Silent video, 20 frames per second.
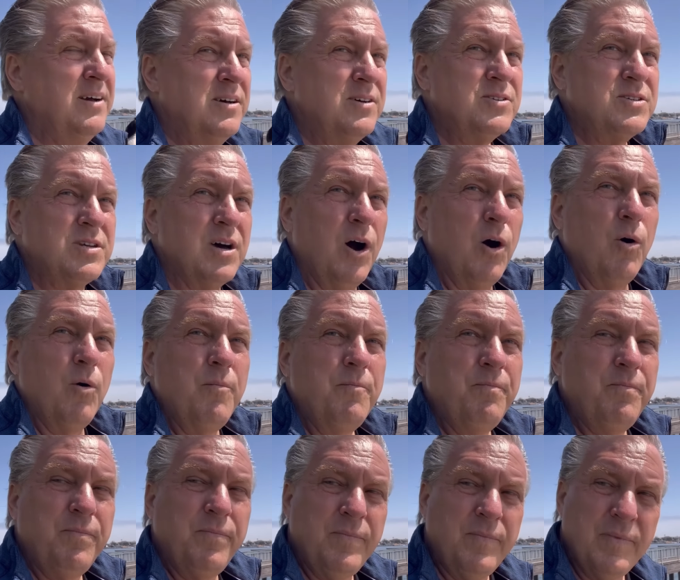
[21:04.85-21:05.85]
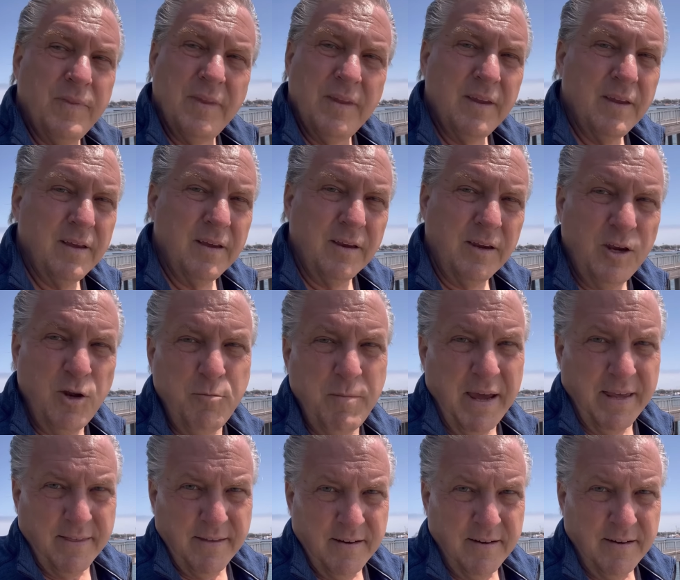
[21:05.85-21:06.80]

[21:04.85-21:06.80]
So you make the